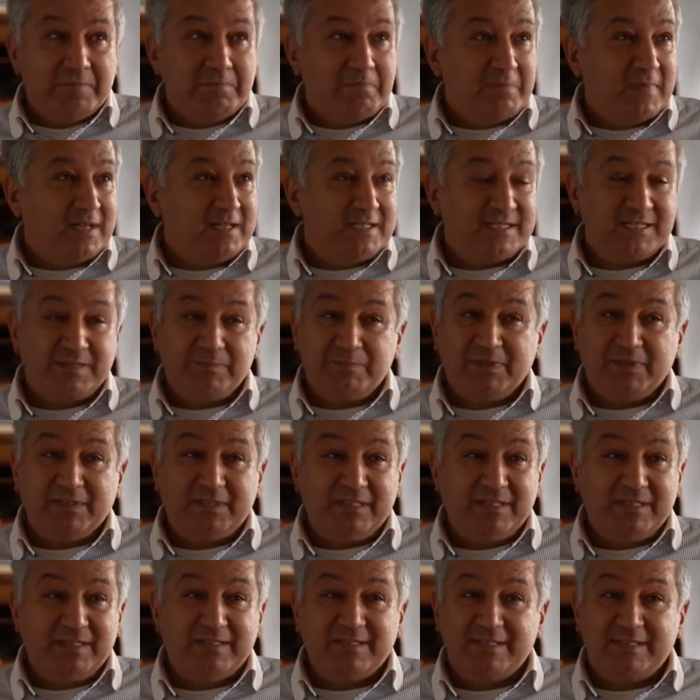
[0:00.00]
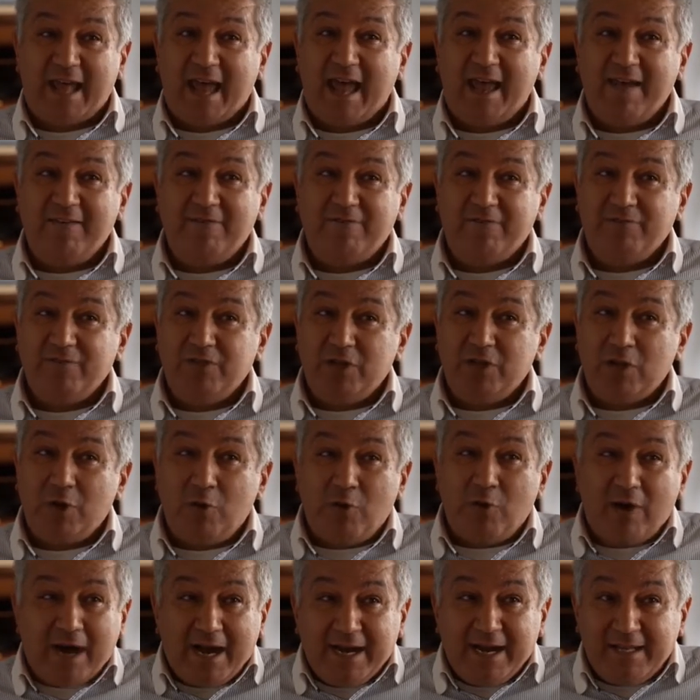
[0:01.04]
municipalities have
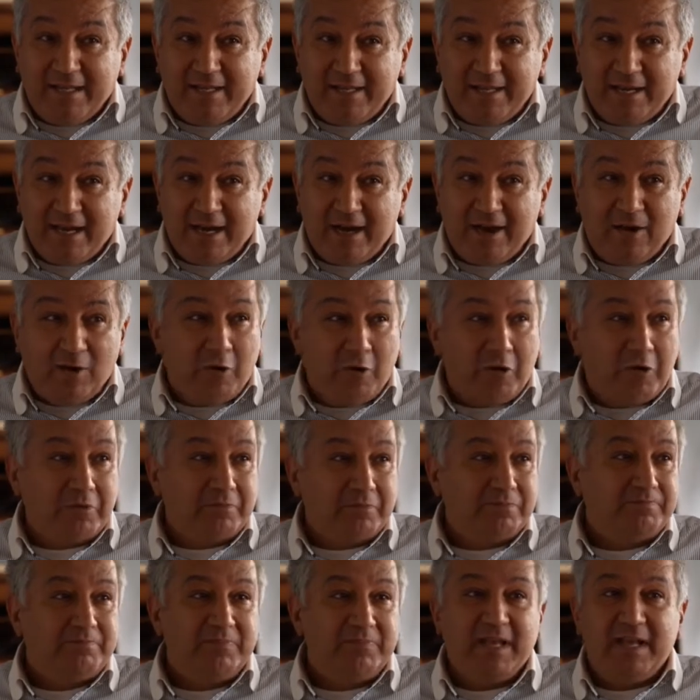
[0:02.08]
no idea or